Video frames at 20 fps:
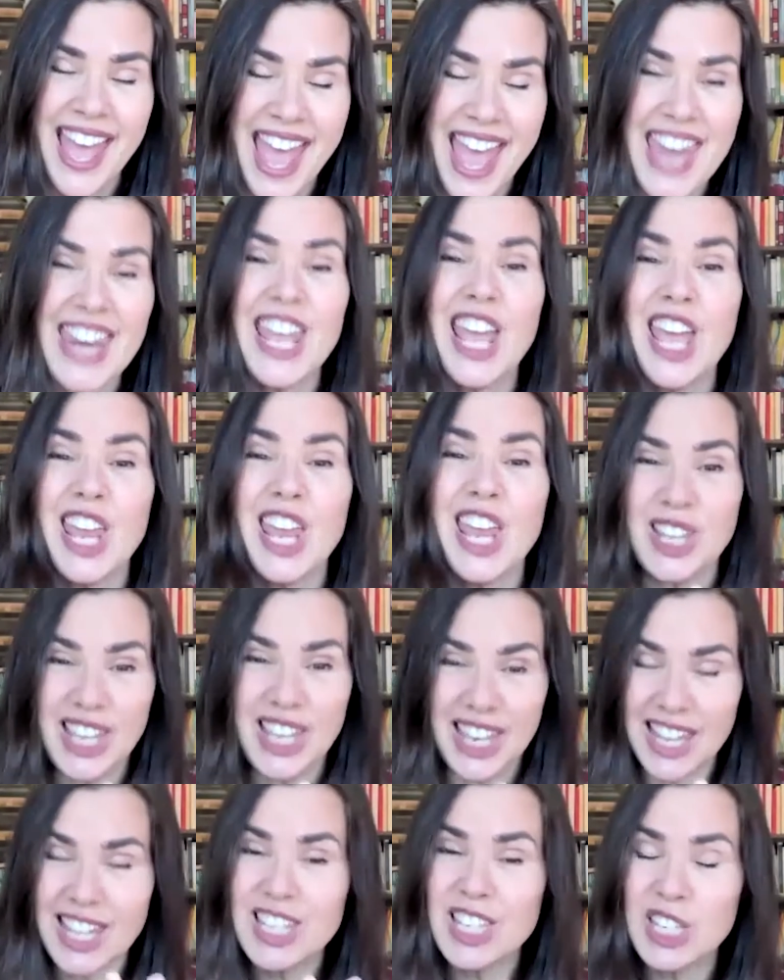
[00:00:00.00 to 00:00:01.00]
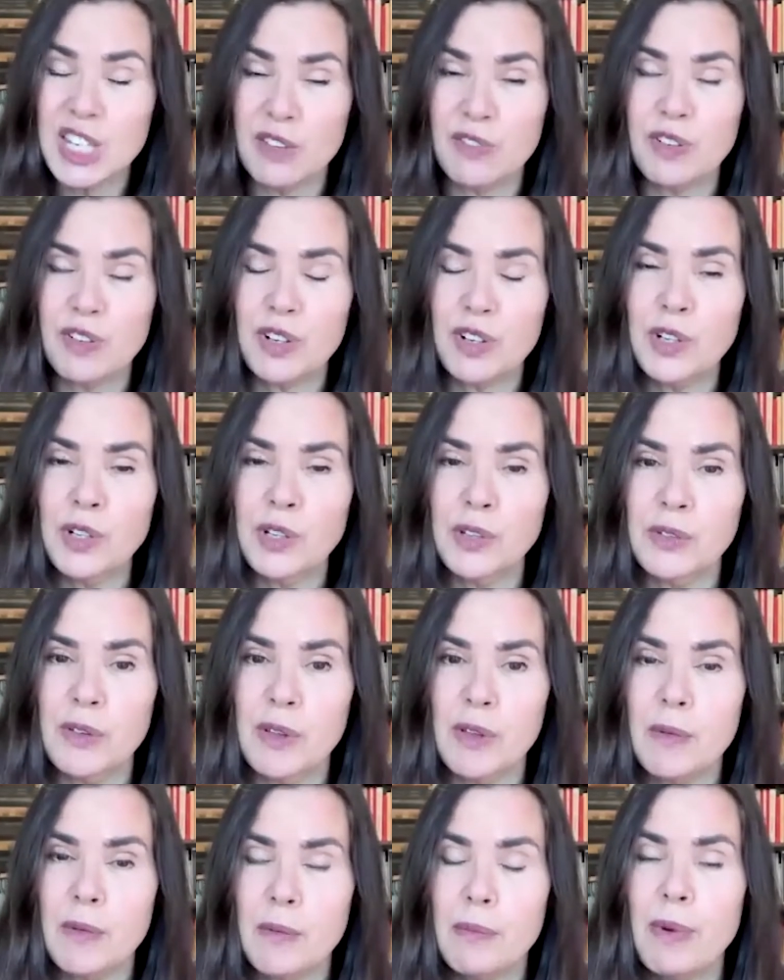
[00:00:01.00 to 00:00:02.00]
And it is difficult.
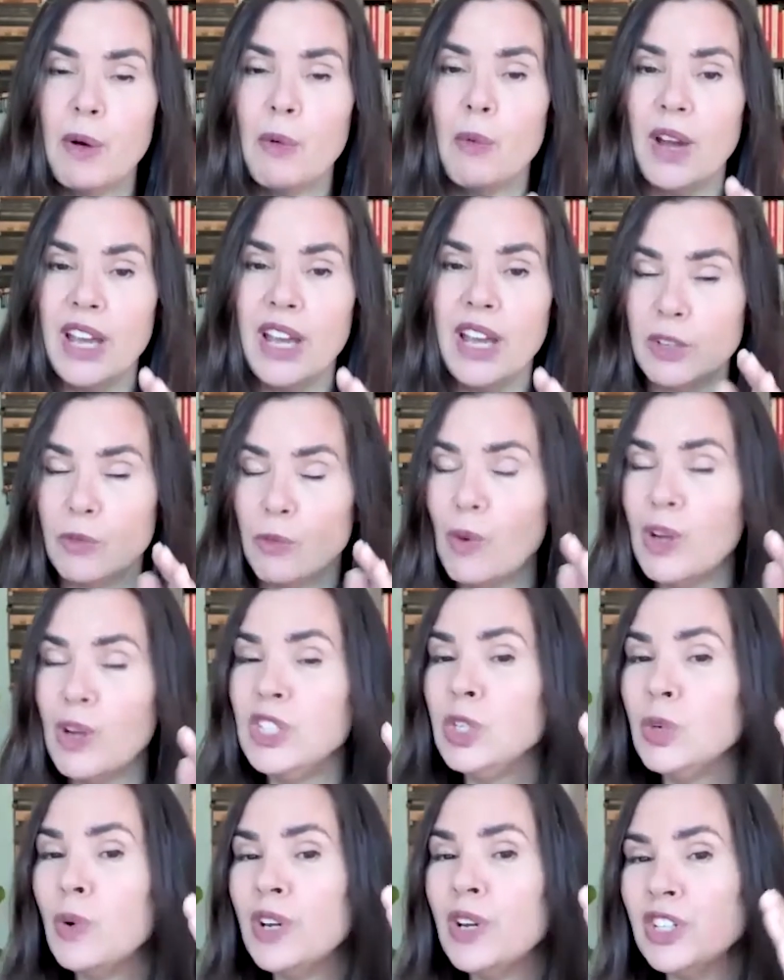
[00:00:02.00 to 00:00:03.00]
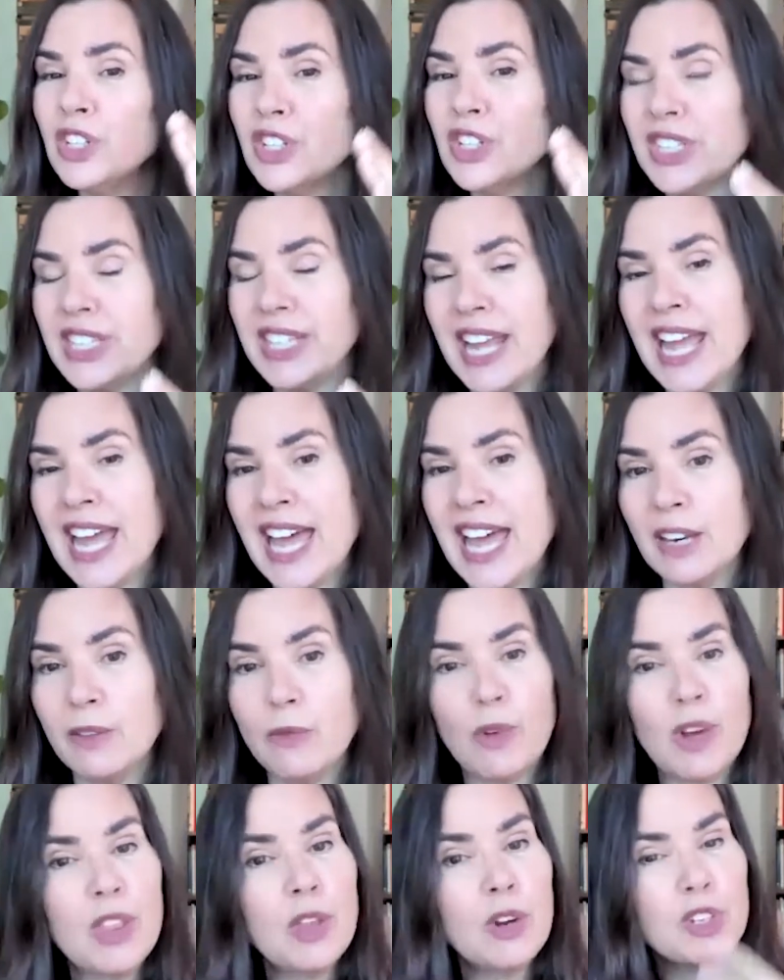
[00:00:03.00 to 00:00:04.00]
But once you understand,
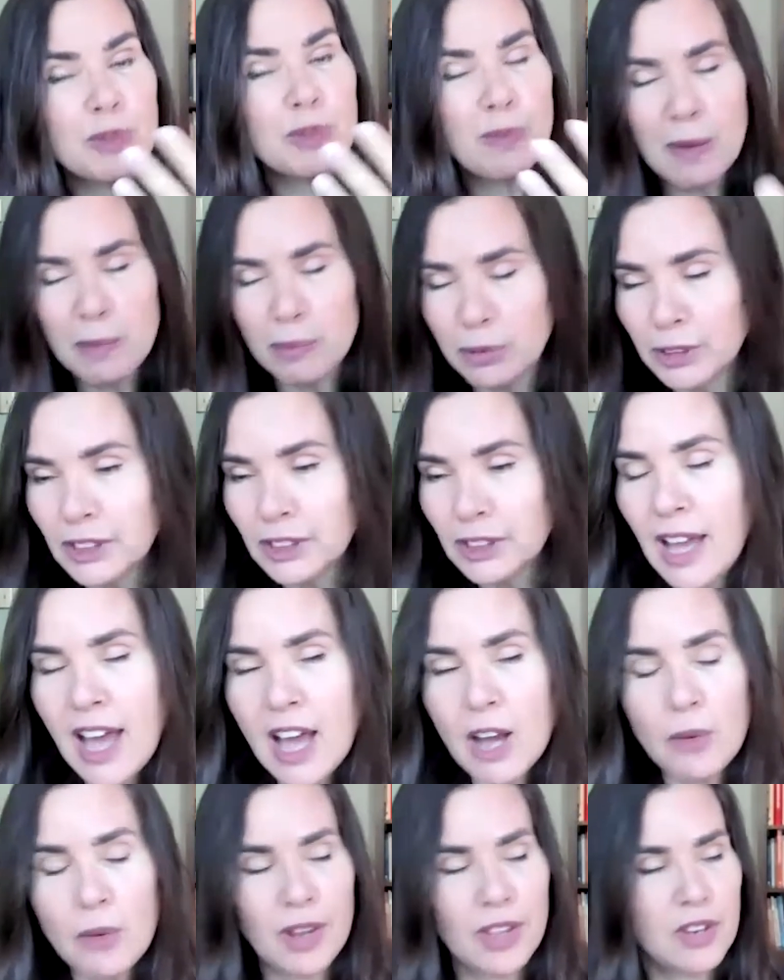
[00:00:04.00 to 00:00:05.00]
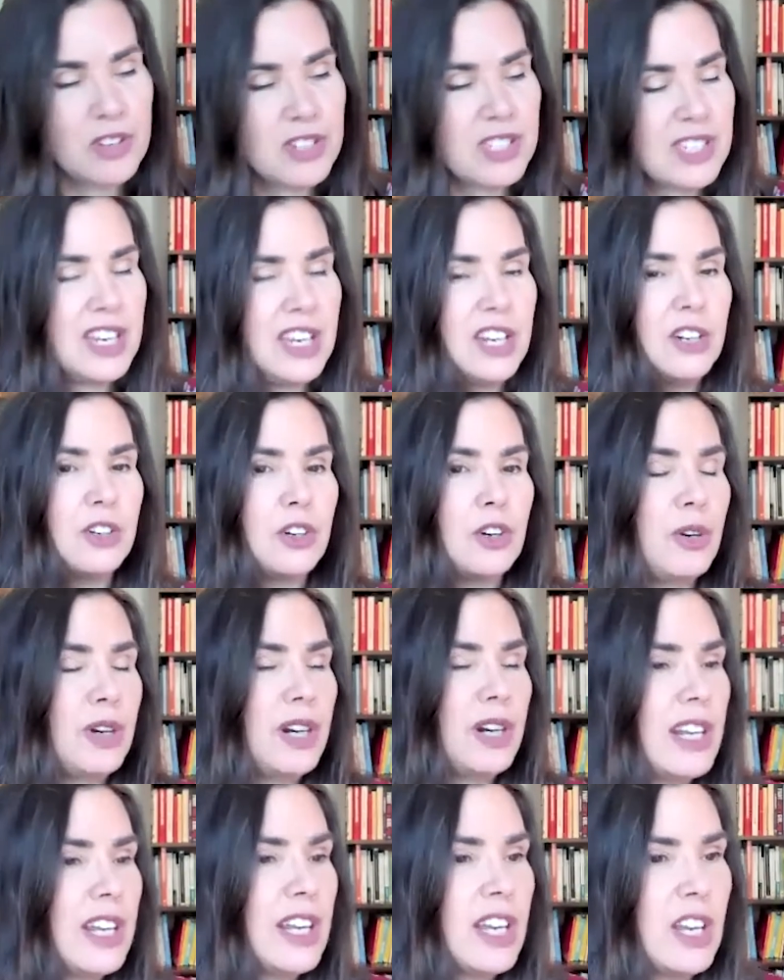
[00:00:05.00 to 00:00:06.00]
whether it's my bulldog, whether it's an inner
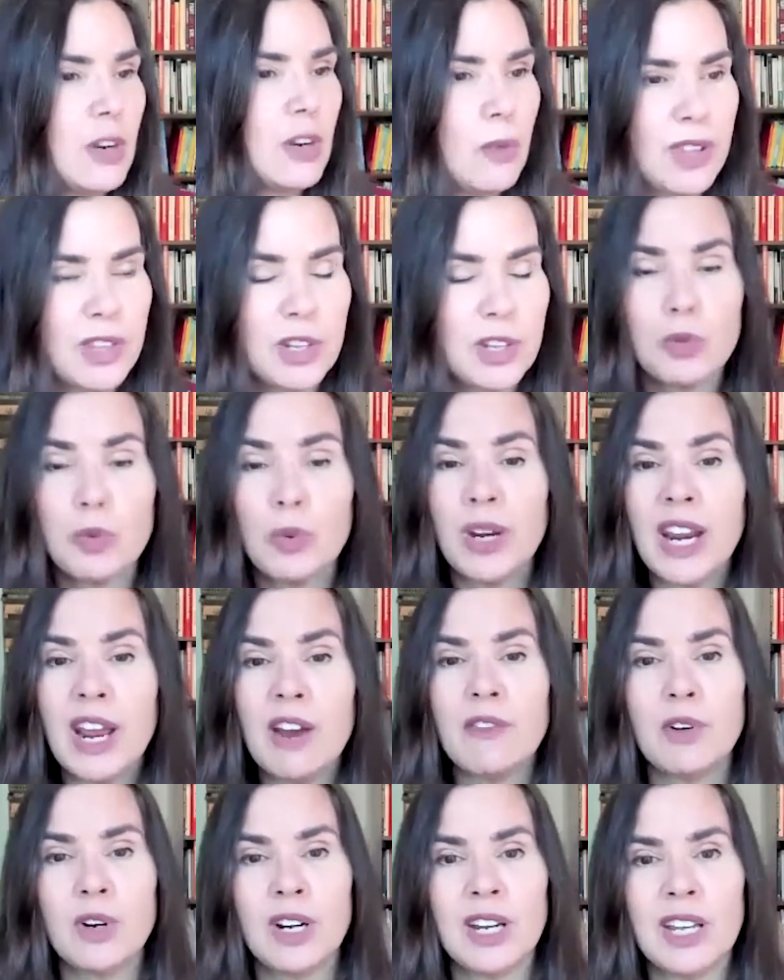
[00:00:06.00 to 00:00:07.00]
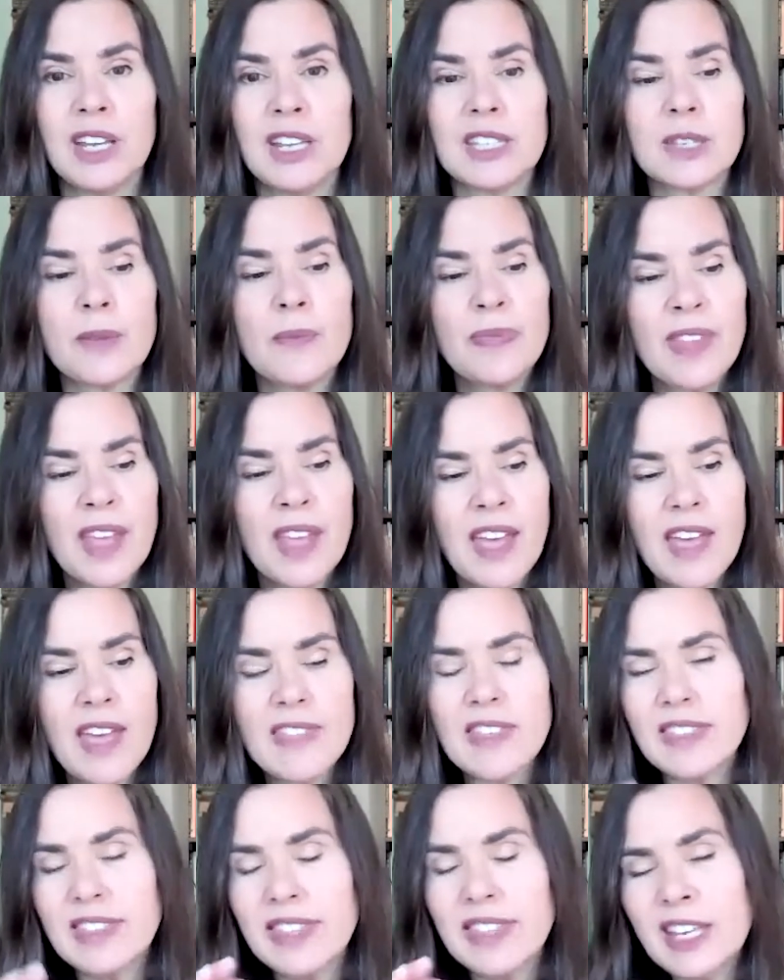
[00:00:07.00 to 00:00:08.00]
critic, whether it's whatever it is,
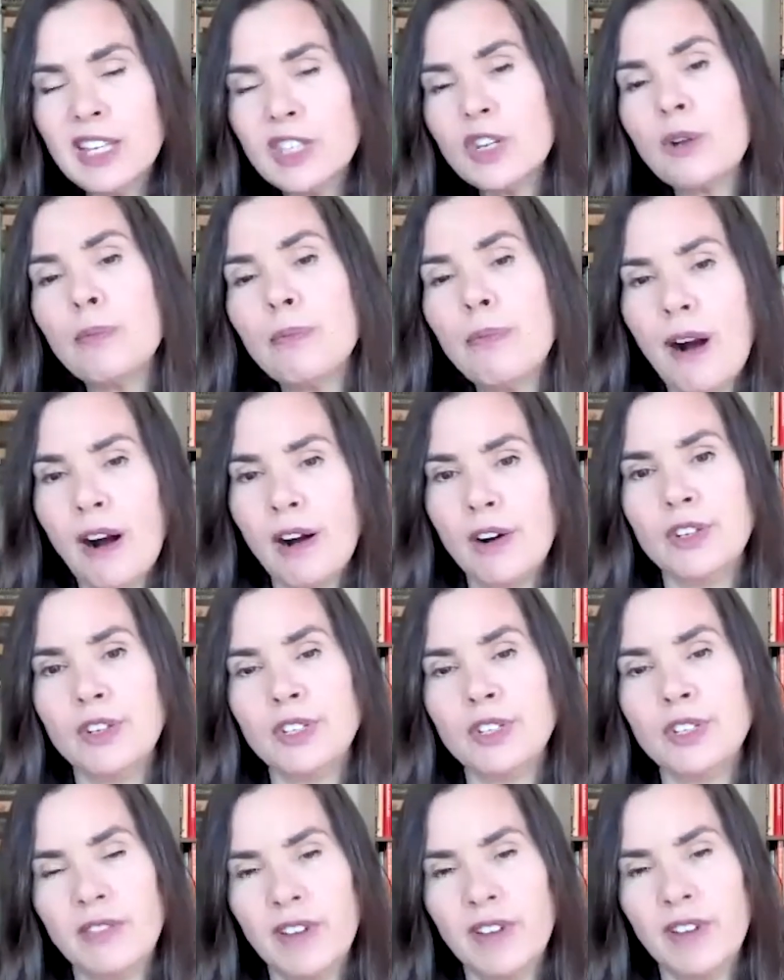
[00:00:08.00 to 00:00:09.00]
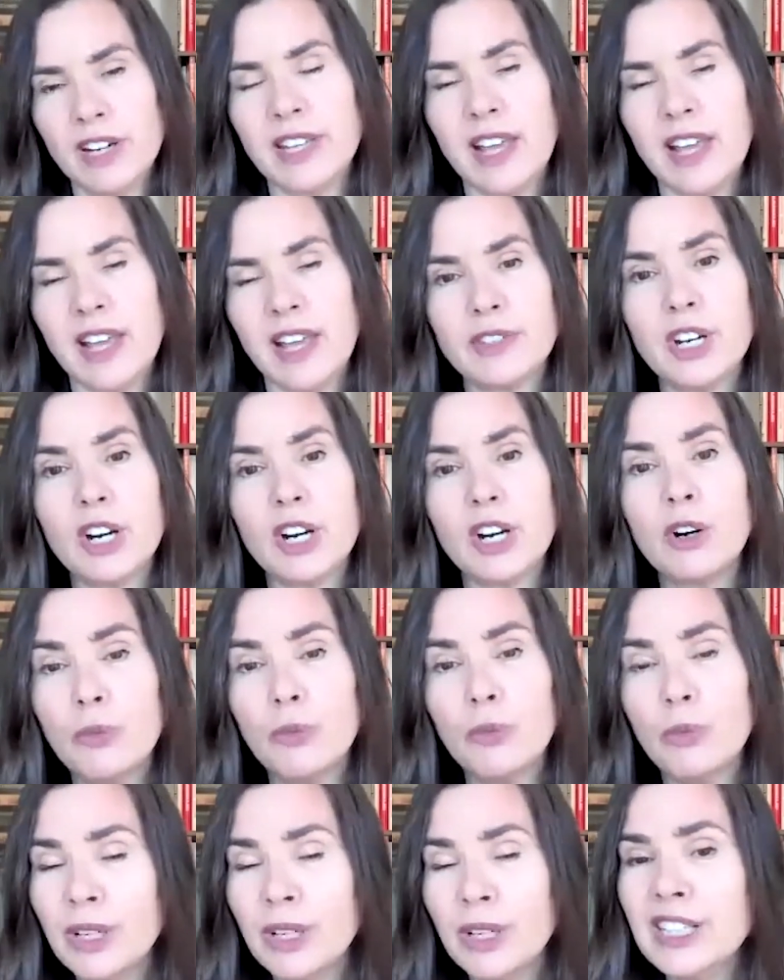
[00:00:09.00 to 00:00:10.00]
that these are parts of ourselves that are
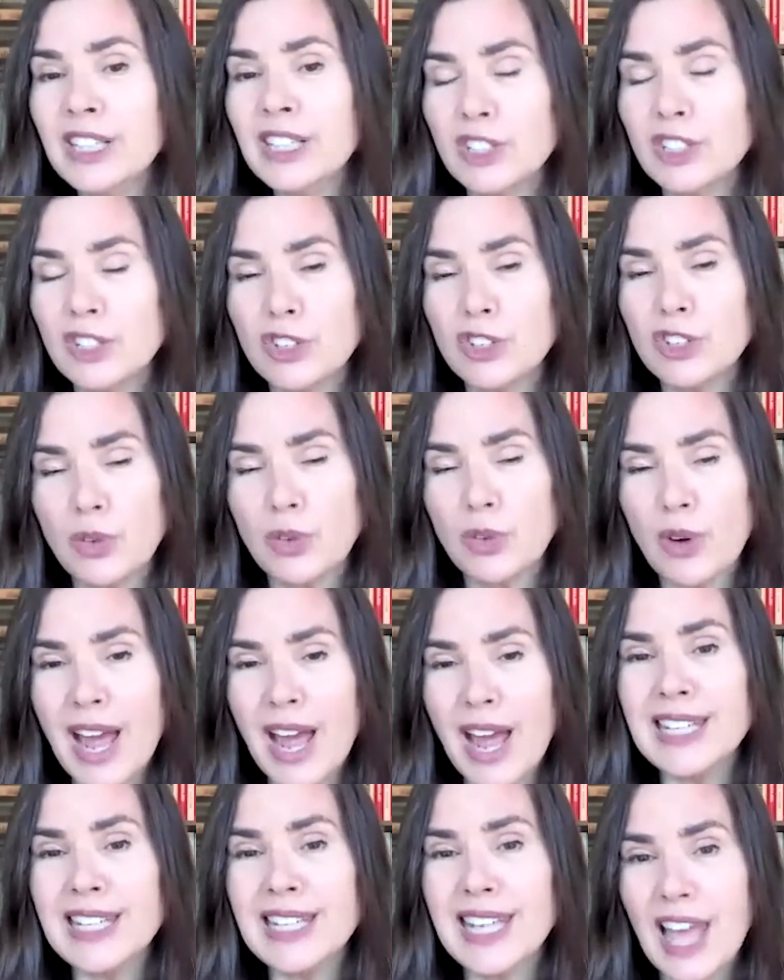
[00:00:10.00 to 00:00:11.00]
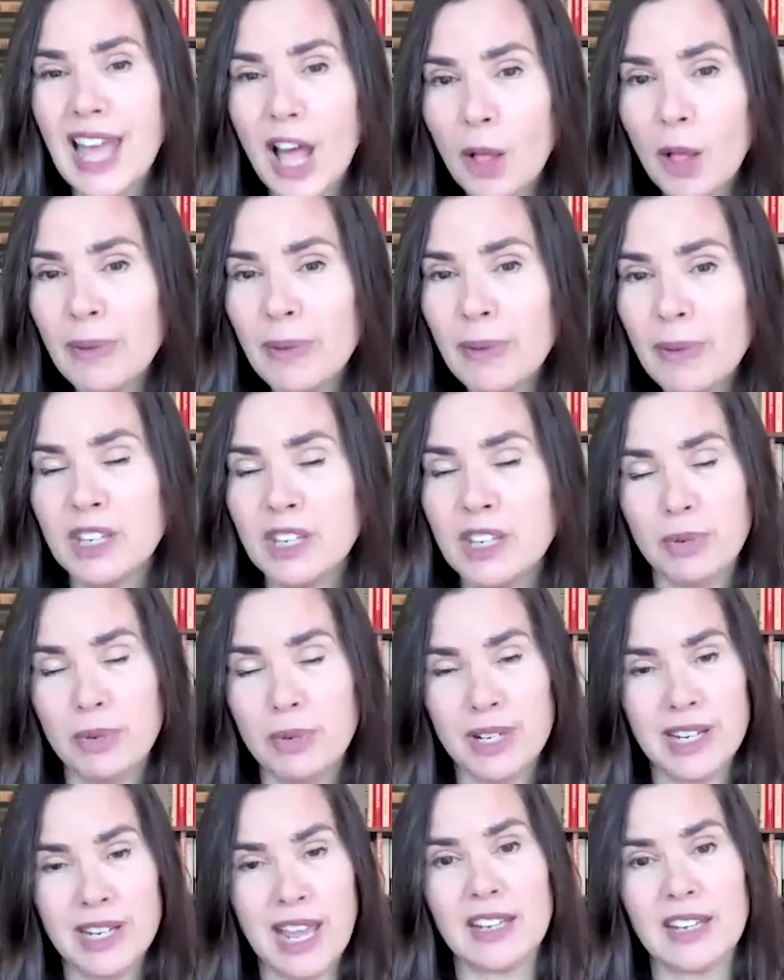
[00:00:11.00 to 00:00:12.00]
really just trying to help us and
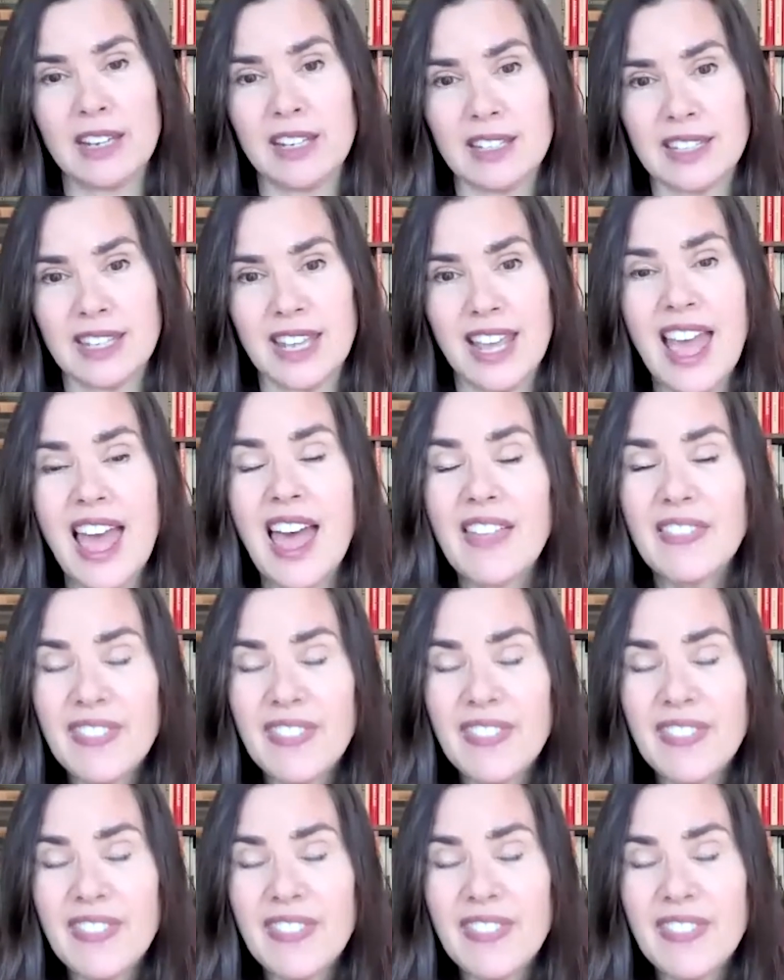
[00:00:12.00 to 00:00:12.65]
protect us.